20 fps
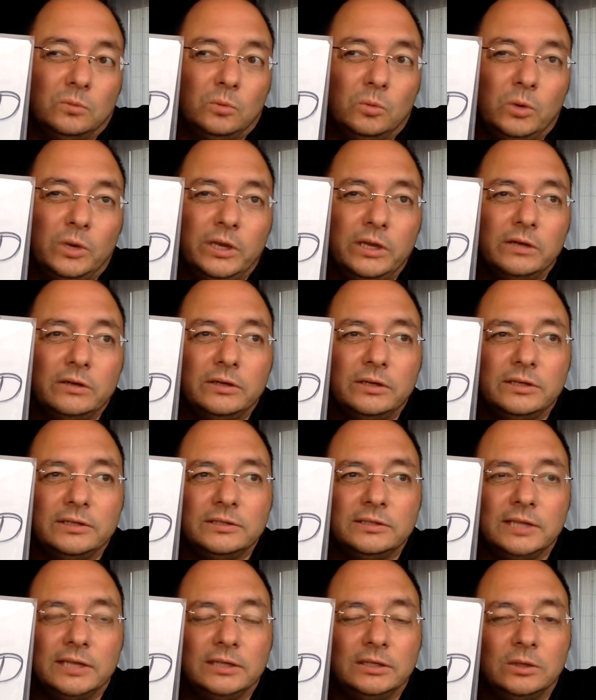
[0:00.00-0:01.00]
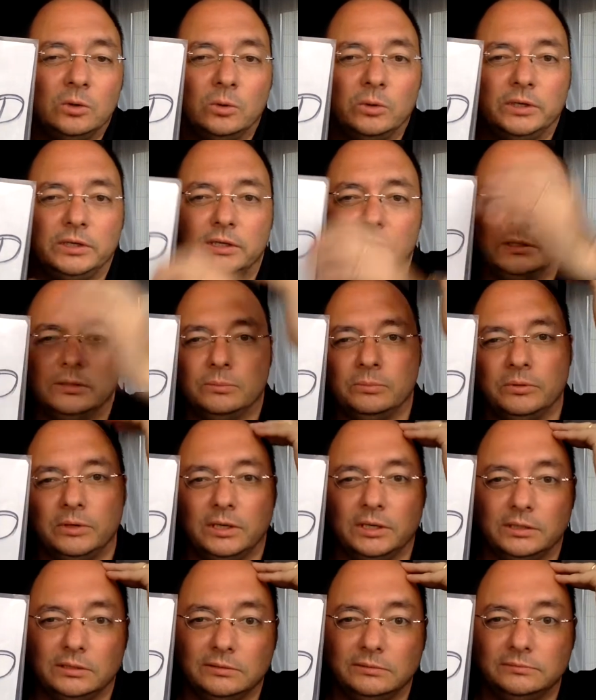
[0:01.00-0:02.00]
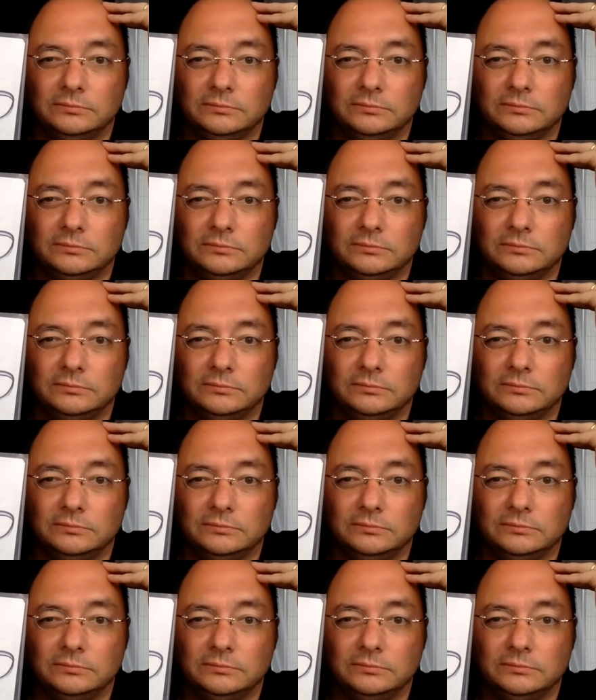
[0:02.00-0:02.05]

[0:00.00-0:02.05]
where is that going in the brain?